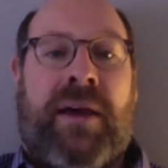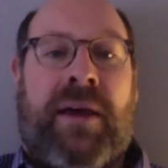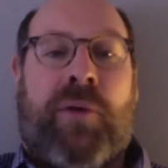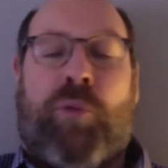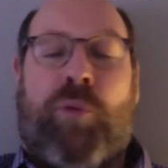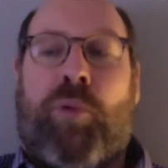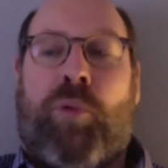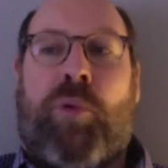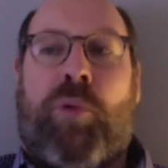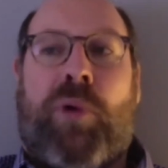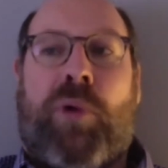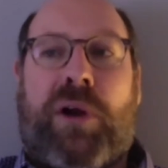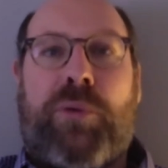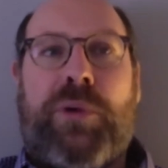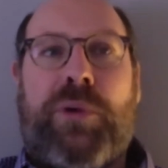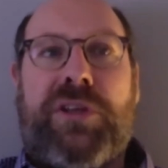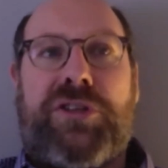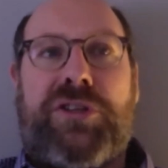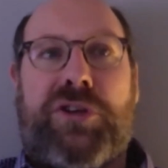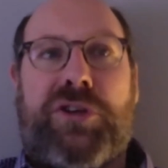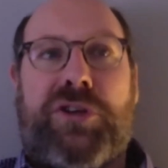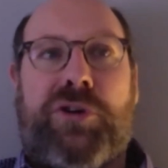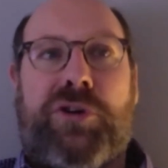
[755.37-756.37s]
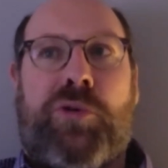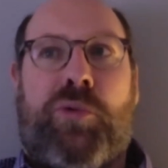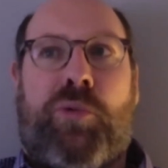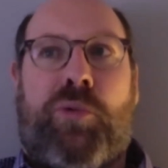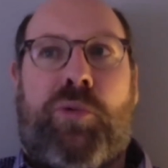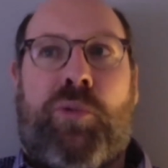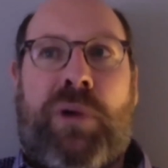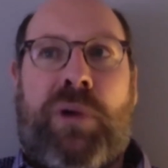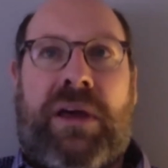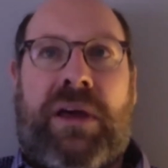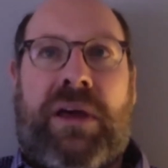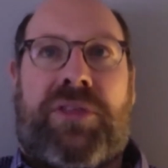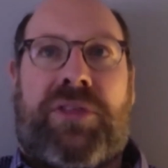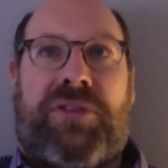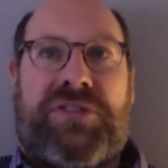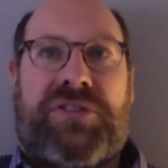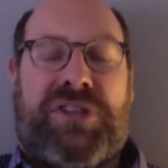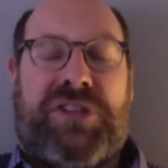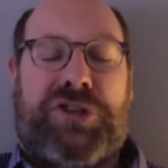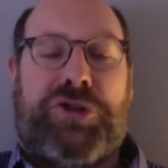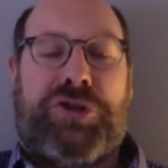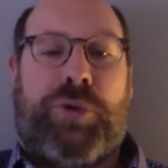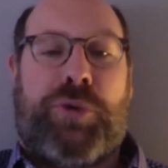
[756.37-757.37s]
What do we do with
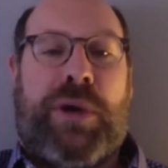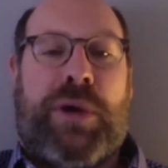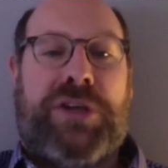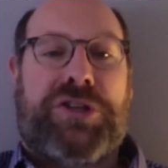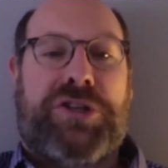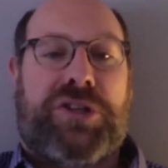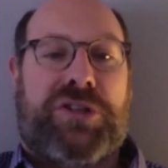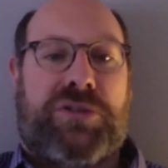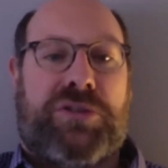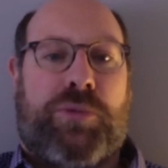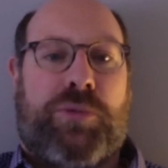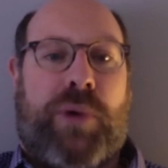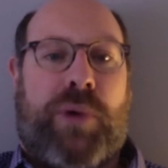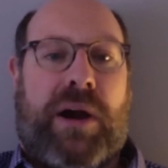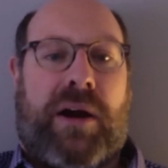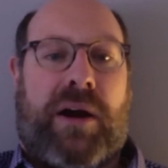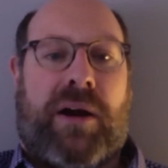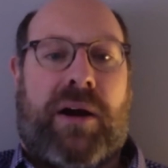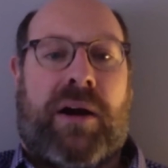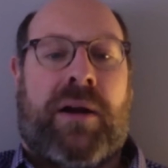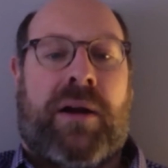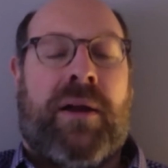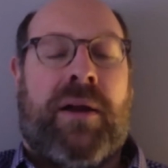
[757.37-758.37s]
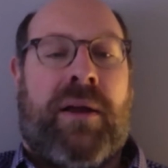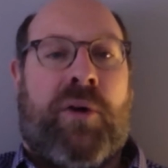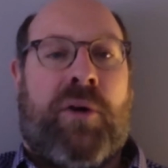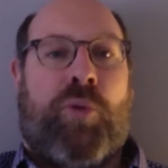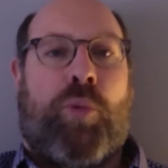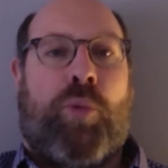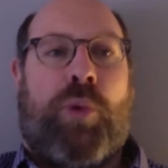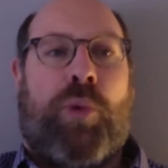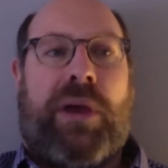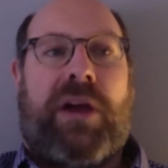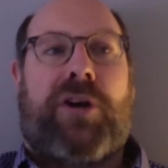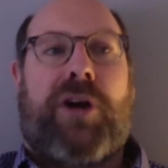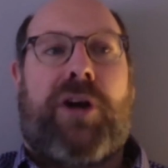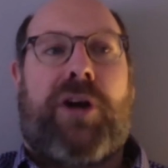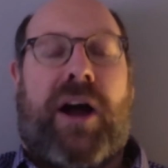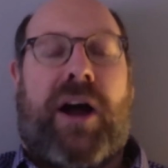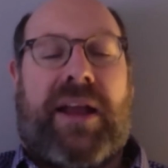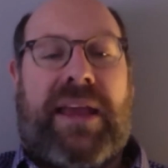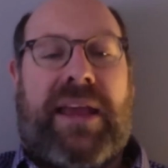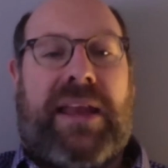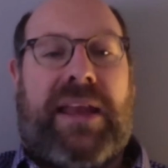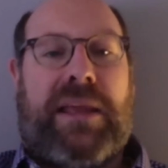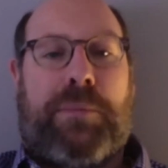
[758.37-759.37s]
situations where we are
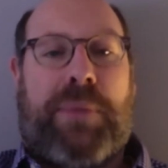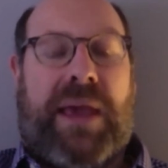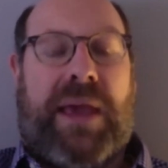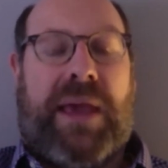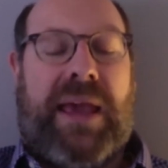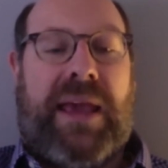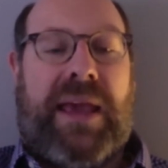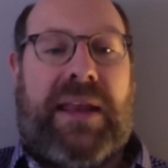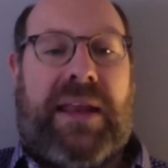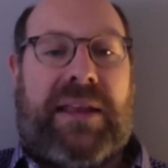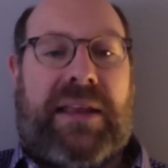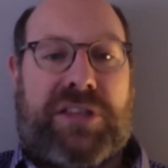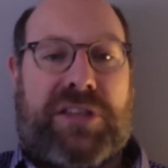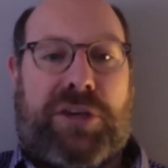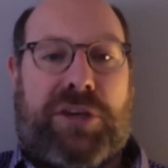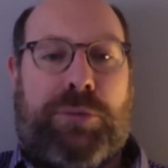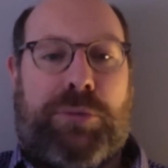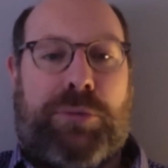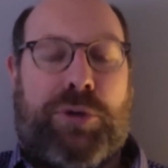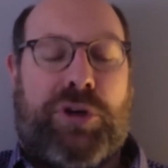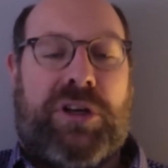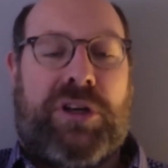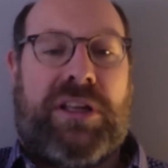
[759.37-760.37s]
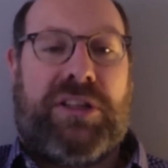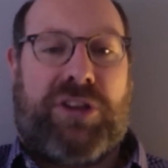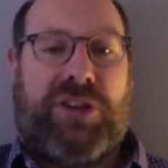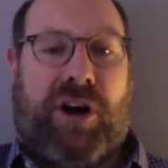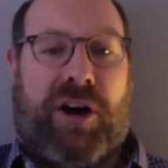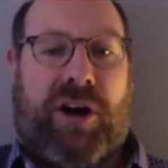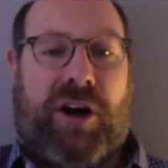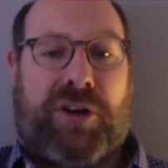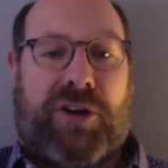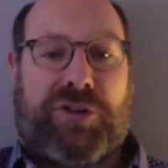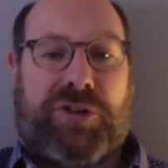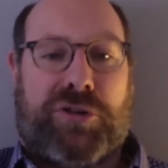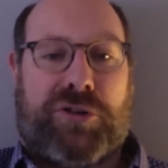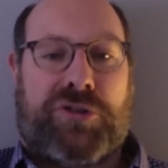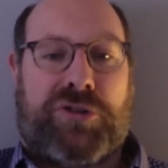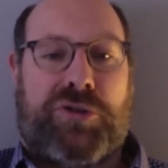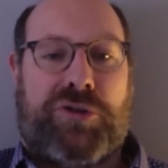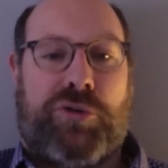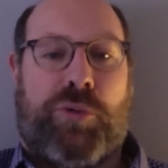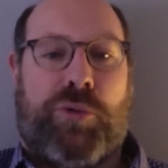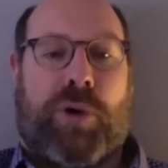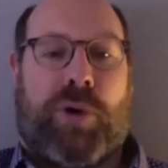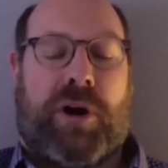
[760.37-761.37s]
not getting paid as community doctors
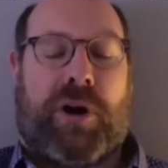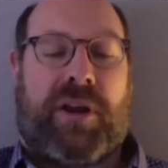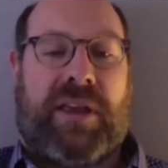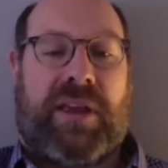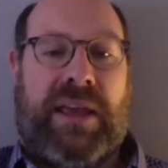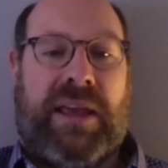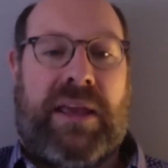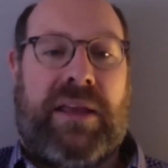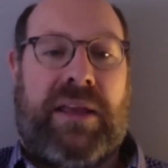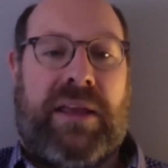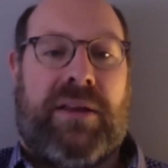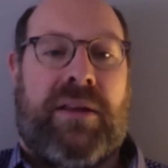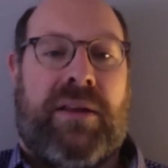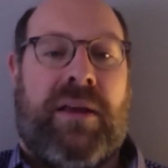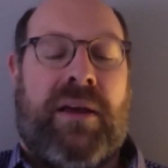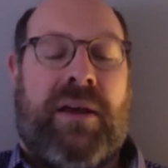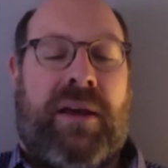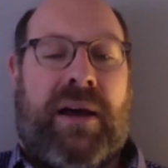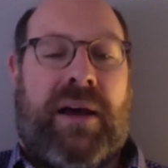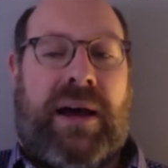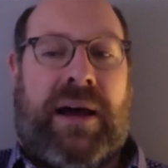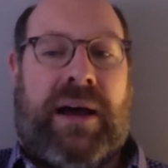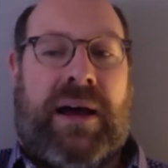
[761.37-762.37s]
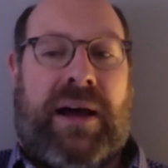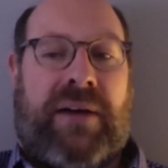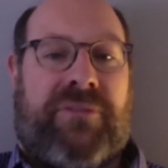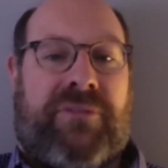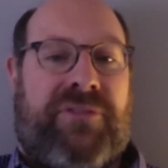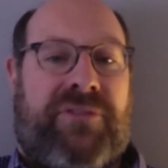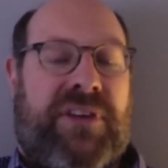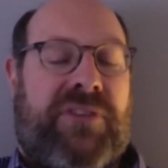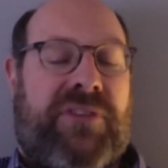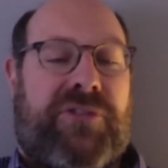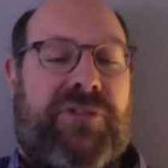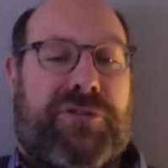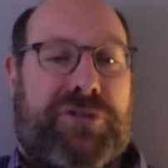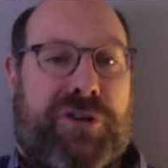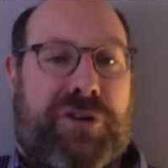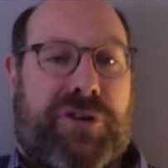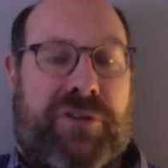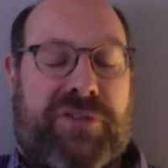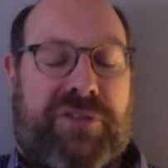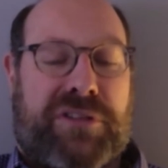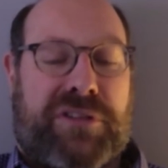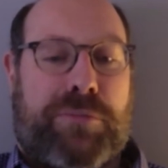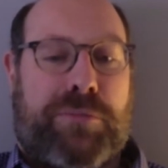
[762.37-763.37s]
who work in uh, fee for
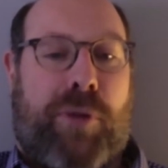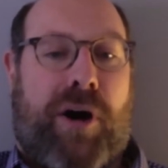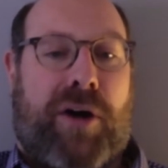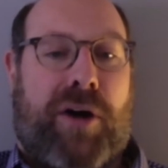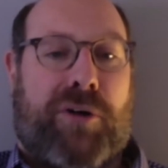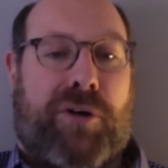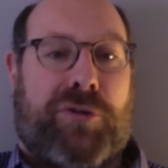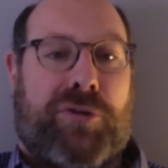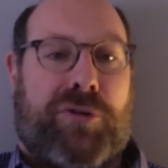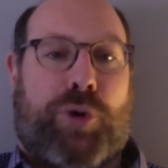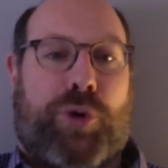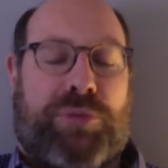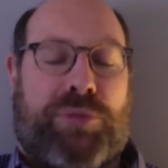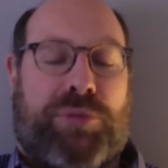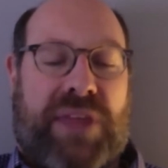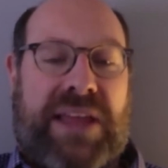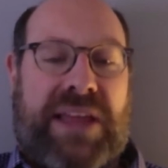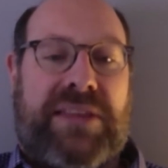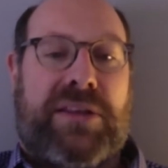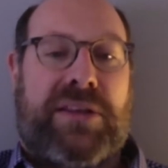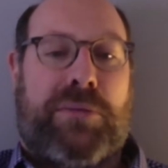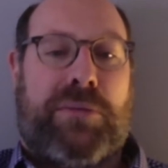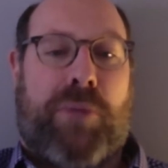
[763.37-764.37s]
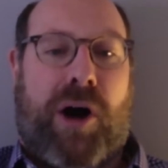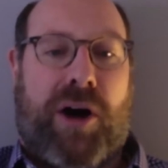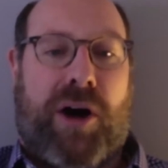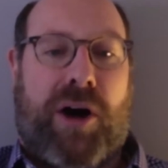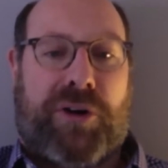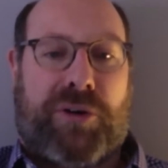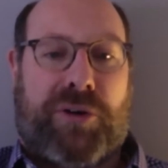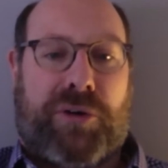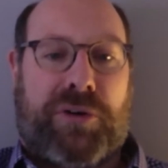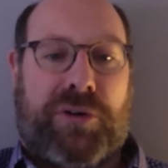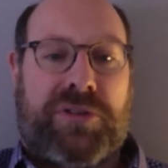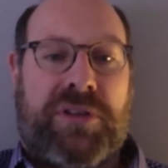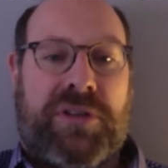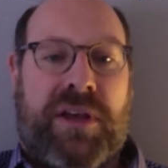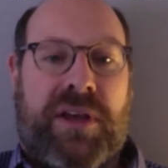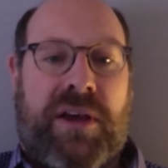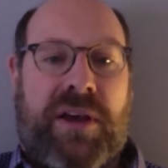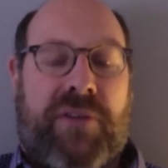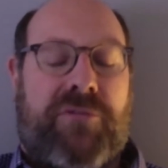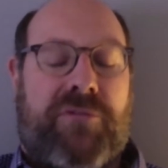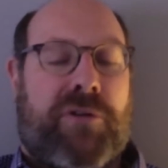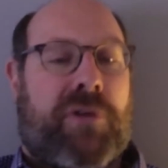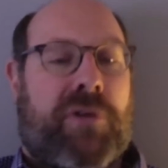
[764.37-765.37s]
service models or blended models
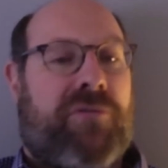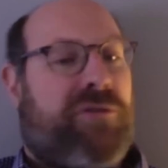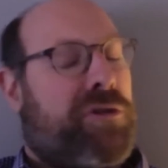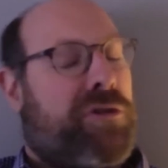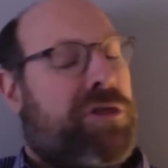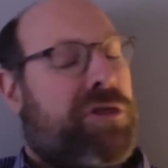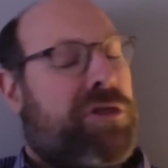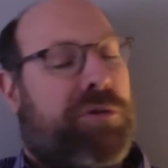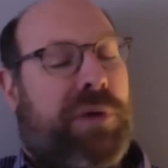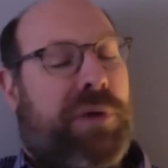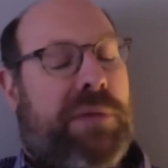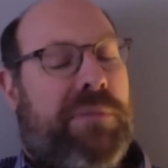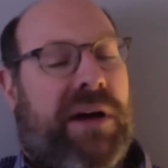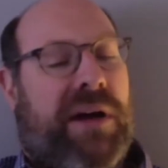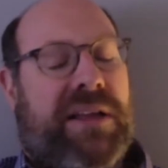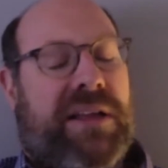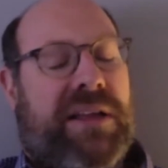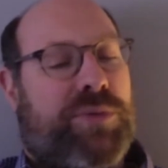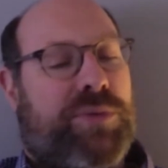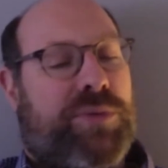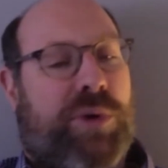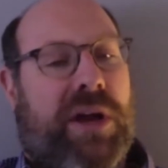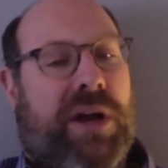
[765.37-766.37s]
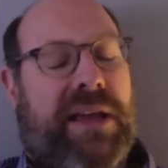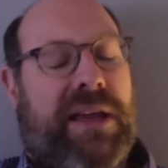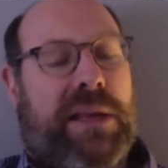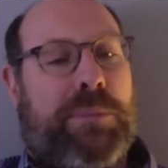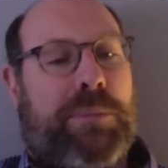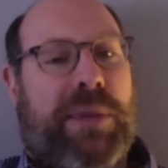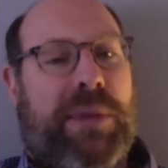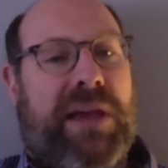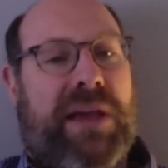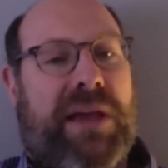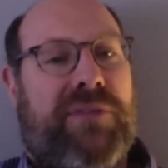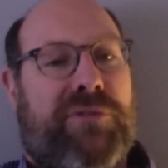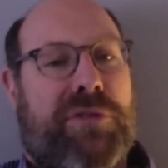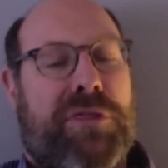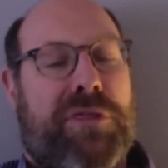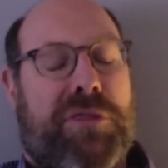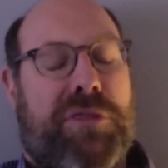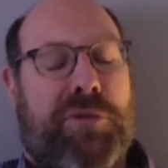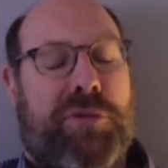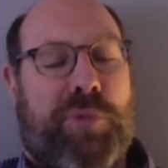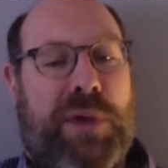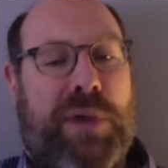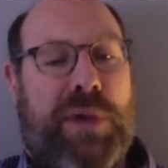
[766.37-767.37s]
for, for three months. We're not getting paid for
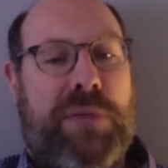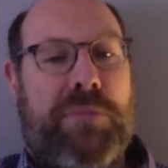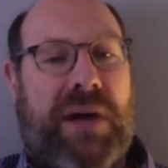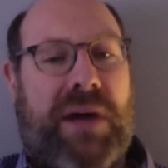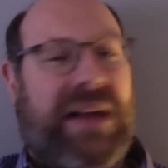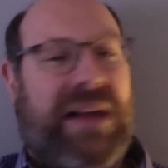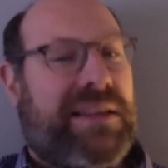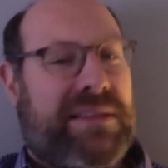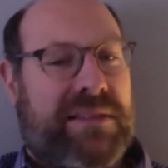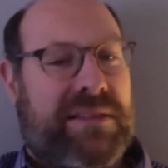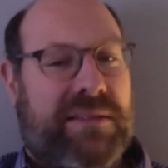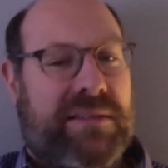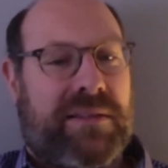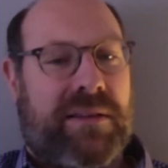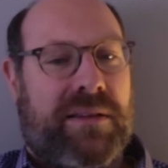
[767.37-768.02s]
three months.